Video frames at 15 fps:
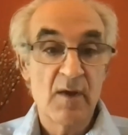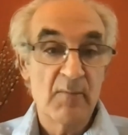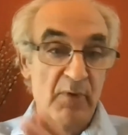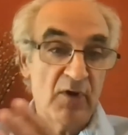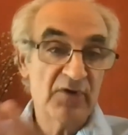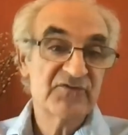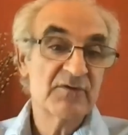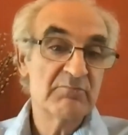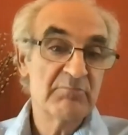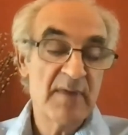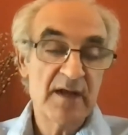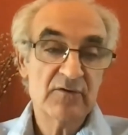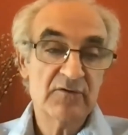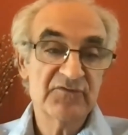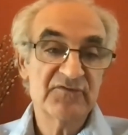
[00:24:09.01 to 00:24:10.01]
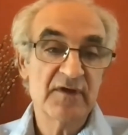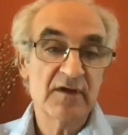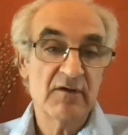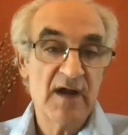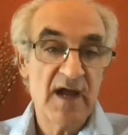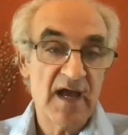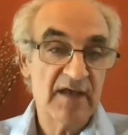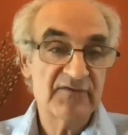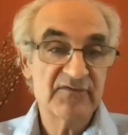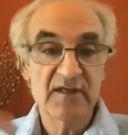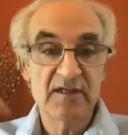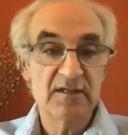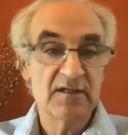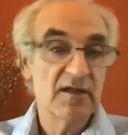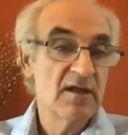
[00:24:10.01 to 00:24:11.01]
Boston Medical Center has
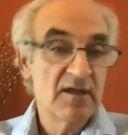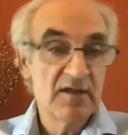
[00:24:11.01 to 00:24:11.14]
a